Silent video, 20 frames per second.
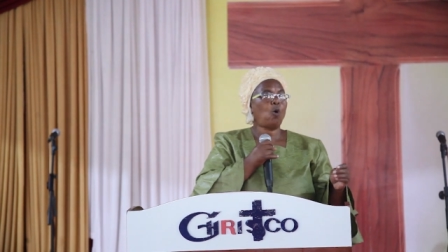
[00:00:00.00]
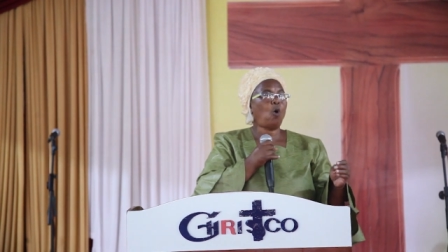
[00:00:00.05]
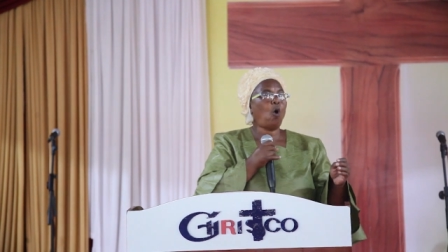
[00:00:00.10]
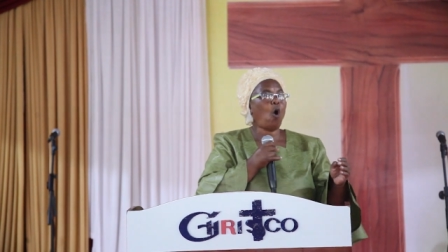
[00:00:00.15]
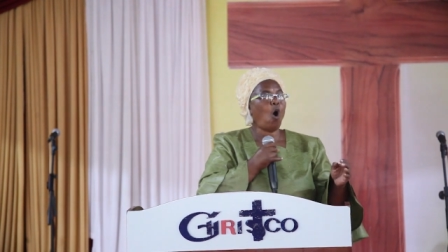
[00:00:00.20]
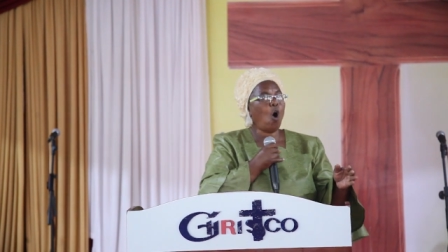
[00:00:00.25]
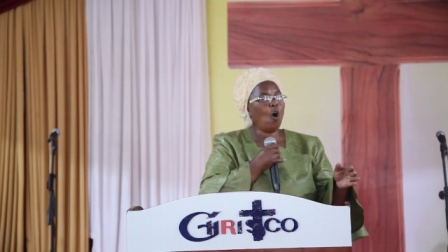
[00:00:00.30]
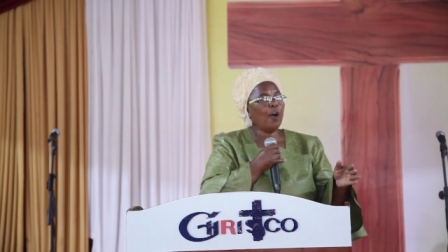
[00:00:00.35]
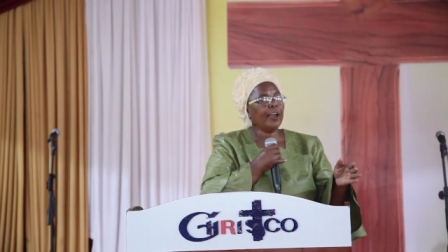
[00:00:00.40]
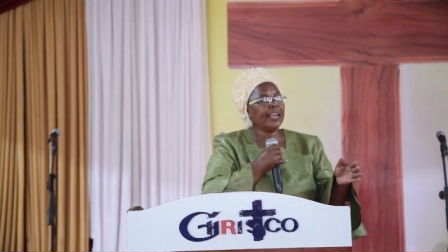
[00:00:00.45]

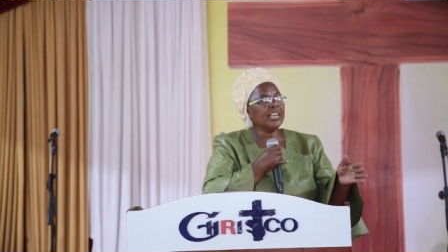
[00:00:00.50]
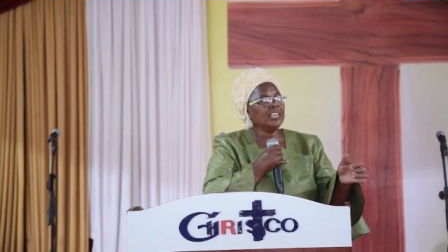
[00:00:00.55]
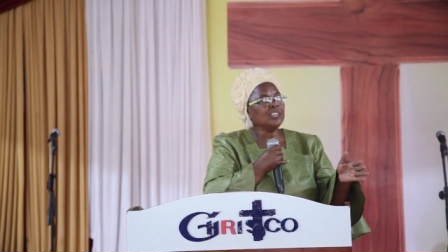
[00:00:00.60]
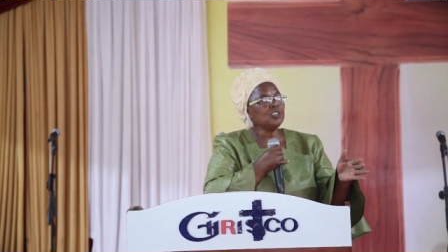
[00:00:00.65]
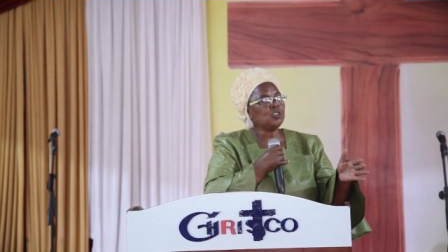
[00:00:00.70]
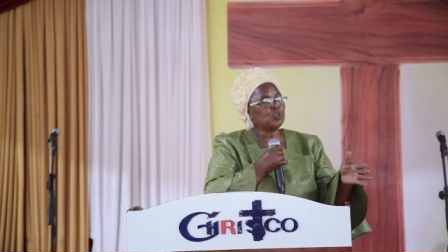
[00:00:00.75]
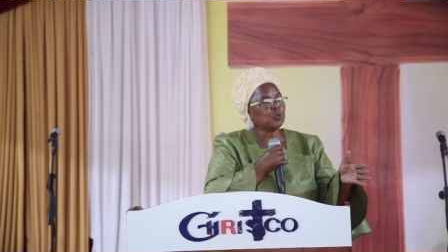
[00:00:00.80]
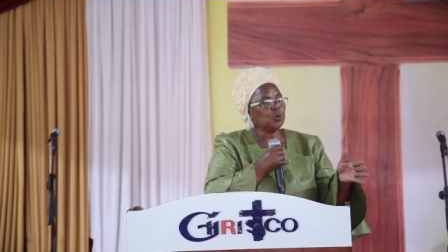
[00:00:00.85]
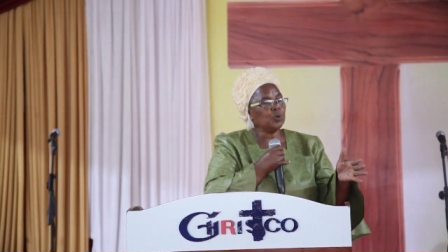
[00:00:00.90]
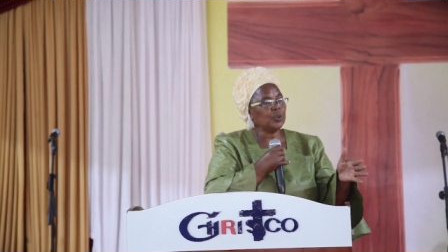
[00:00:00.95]
Go
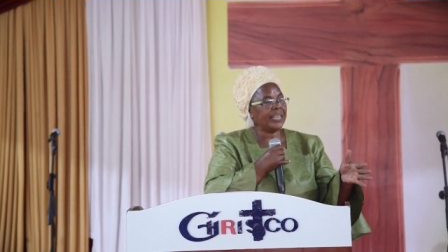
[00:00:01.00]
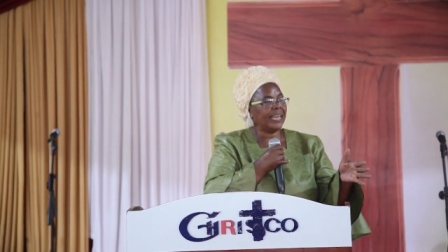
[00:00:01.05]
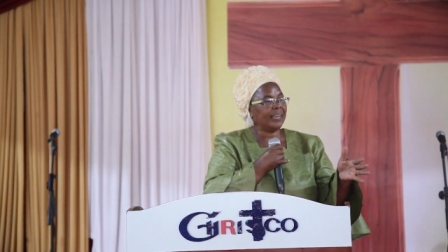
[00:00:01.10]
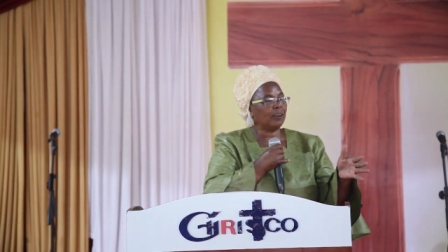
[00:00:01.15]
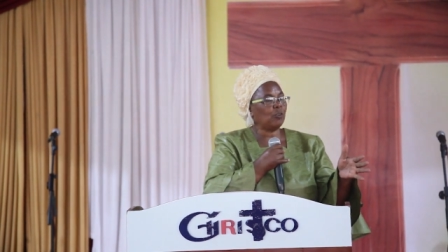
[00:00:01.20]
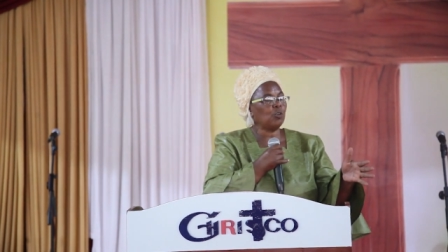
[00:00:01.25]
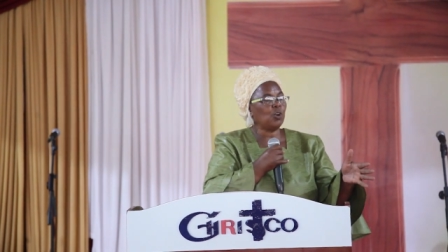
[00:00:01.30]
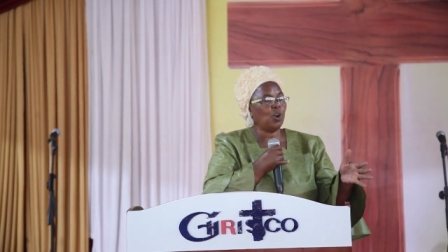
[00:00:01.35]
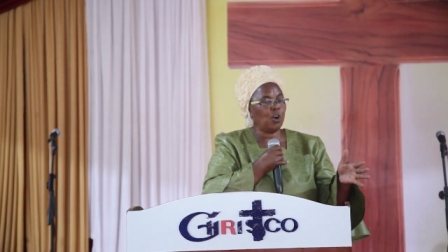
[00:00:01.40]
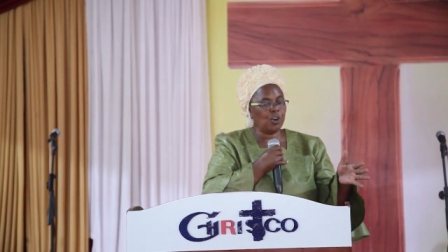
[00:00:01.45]
into the
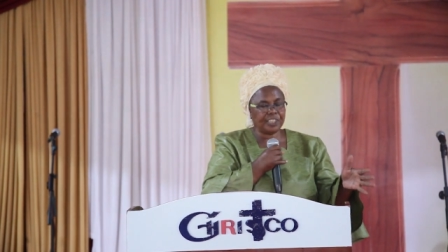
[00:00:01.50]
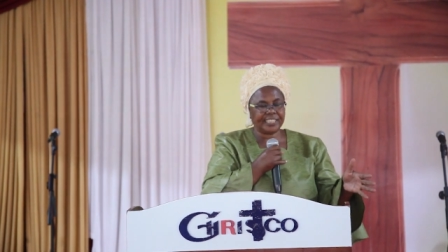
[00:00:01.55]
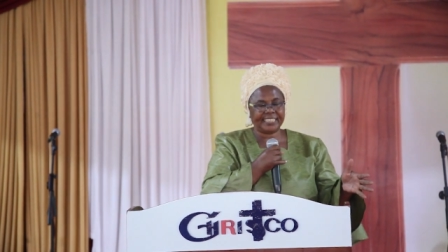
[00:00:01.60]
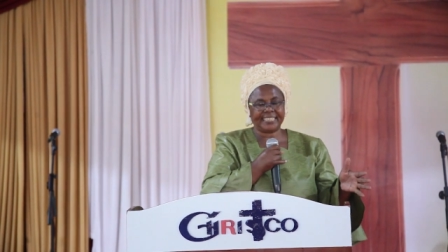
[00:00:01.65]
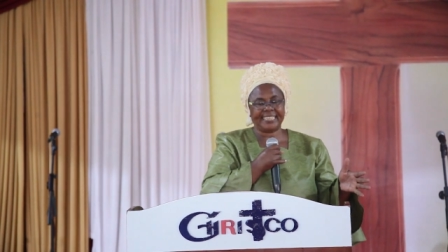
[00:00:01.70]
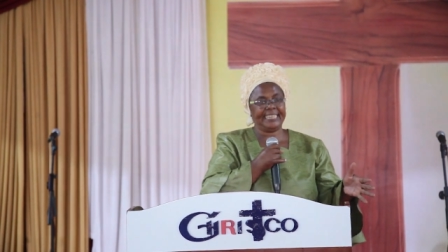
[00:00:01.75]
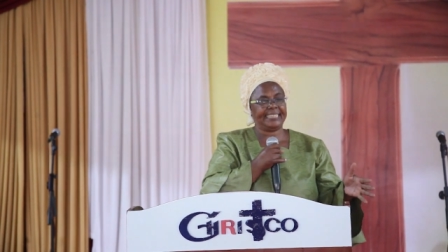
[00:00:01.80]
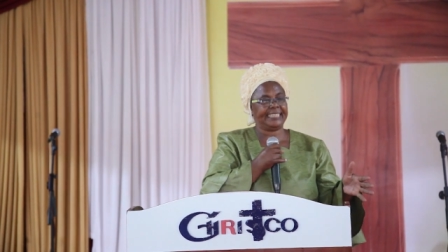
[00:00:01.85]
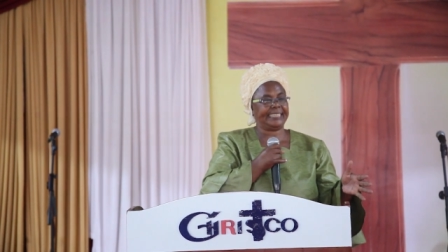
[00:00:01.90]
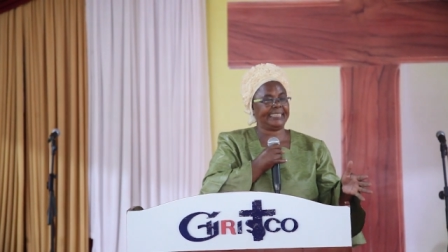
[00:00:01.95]

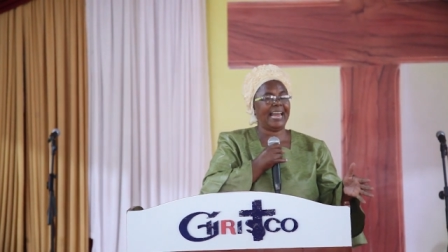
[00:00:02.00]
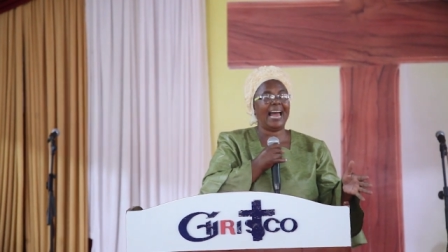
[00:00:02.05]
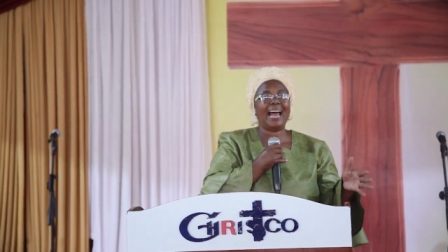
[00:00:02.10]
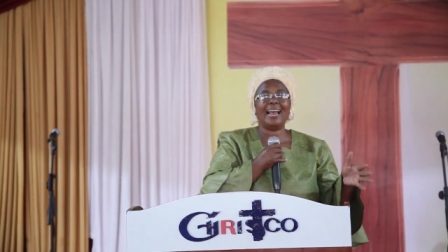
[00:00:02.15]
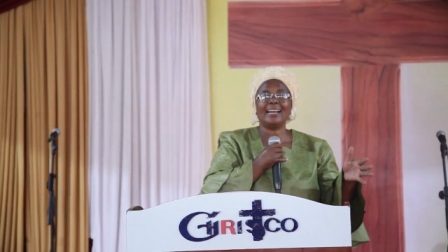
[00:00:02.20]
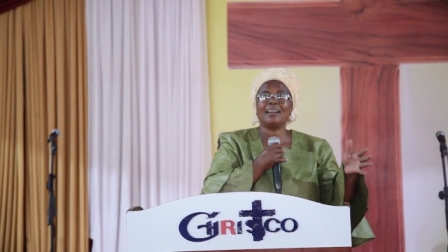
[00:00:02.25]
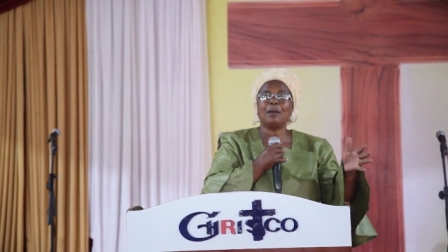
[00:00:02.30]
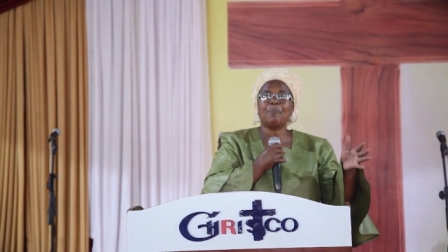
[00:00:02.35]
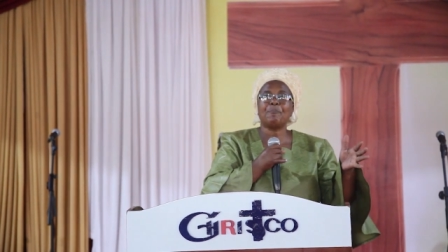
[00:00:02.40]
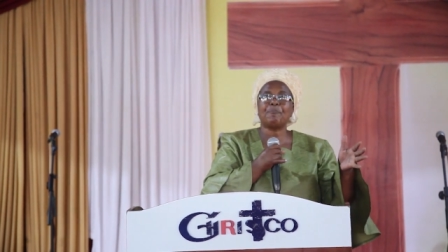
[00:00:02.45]
closet
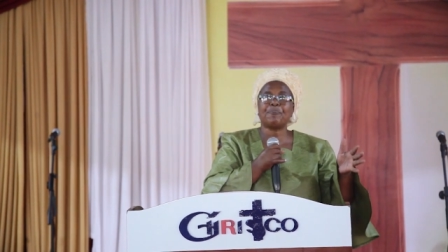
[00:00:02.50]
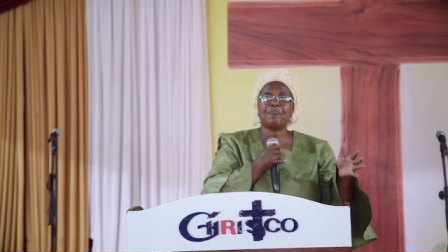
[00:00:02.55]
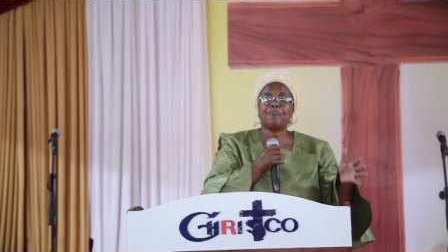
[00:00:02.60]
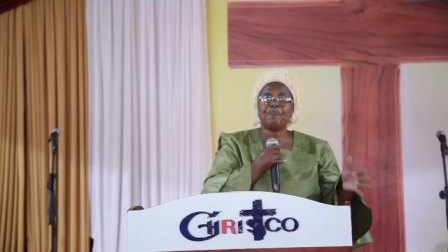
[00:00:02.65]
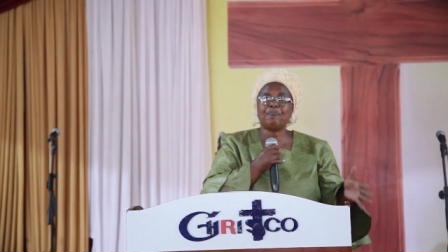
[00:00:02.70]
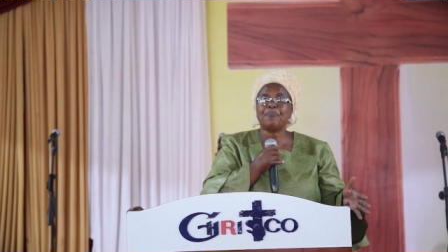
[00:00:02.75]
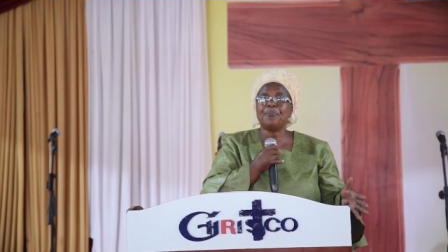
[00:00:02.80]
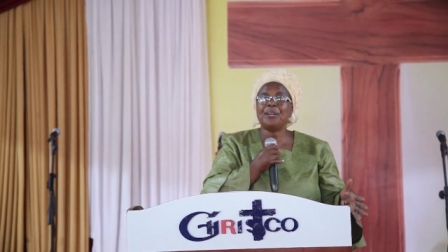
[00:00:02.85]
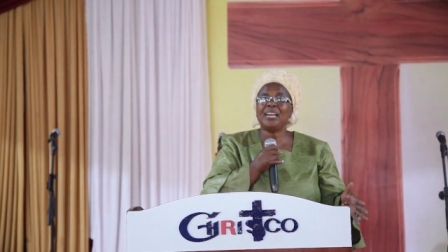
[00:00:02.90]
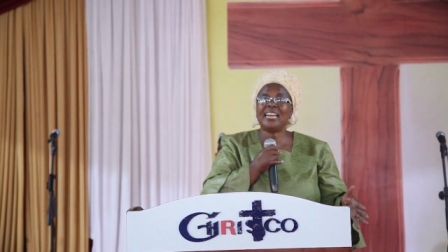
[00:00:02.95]
and
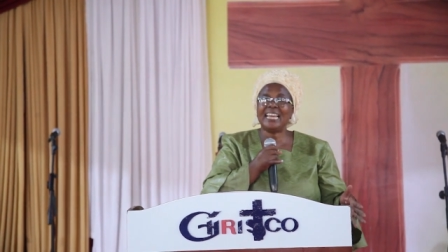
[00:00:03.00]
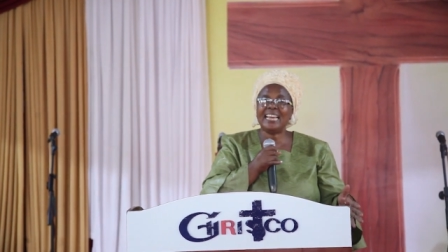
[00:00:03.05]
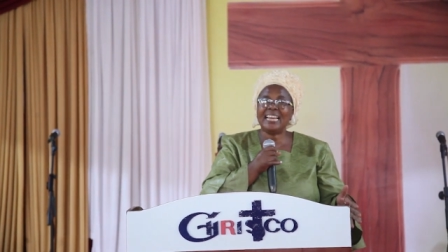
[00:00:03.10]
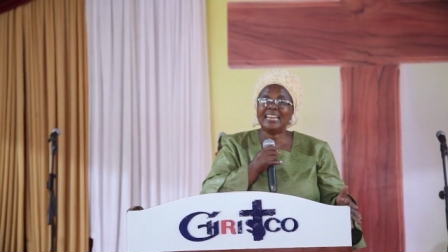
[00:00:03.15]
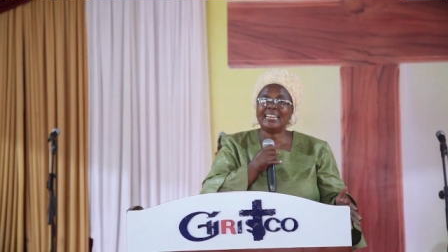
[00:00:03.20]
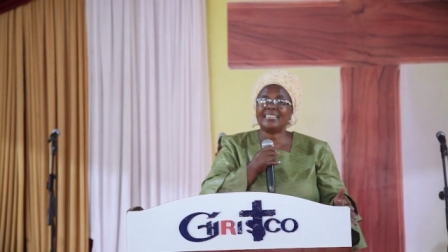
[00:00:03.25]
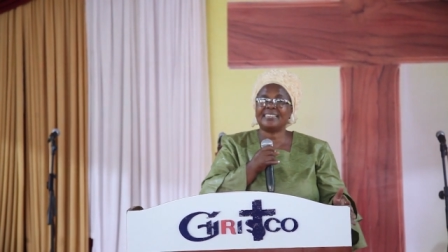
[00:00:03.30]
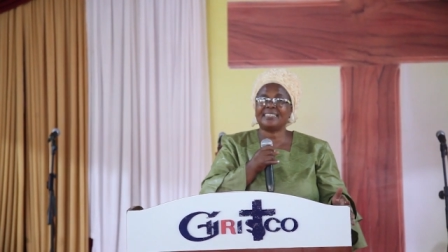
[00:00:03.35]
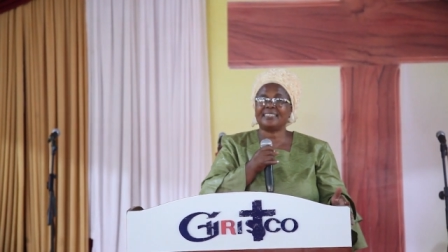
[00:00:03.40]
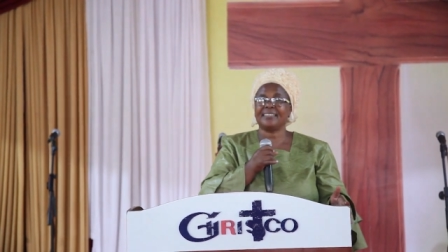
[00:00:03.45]

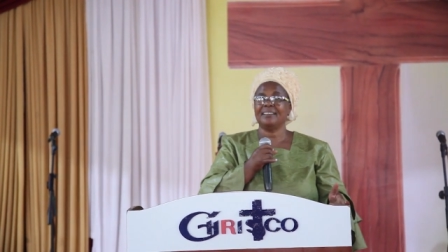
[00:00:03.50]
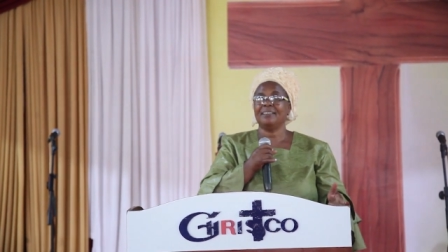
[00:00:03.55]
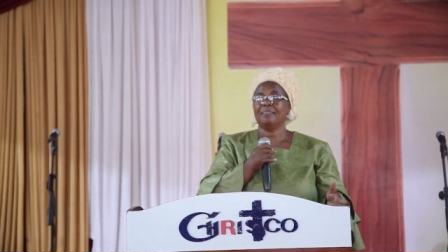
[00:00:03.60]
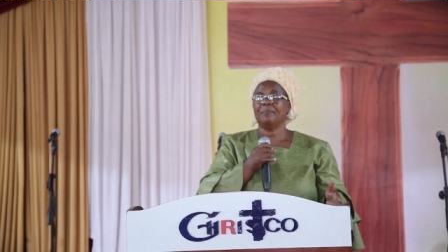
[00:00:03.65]
plead.